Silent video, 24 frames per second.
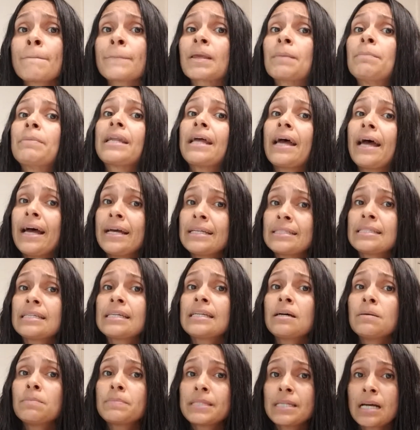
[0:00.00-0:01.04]
but ended
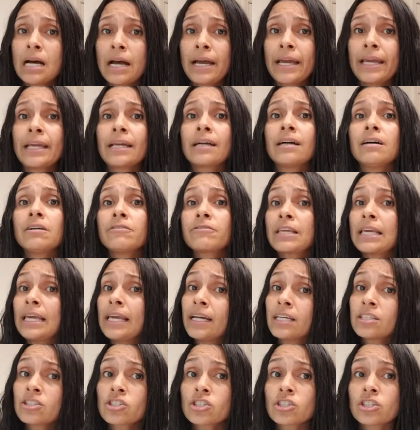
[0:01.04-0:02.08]
up dying of
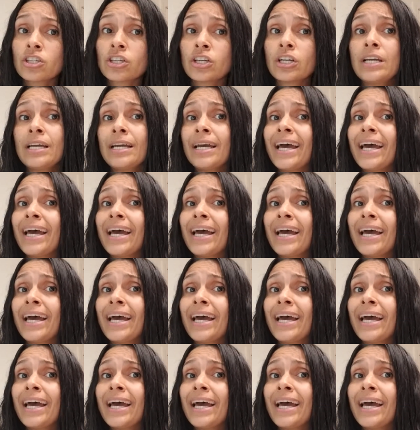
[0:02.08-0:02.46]
cancer.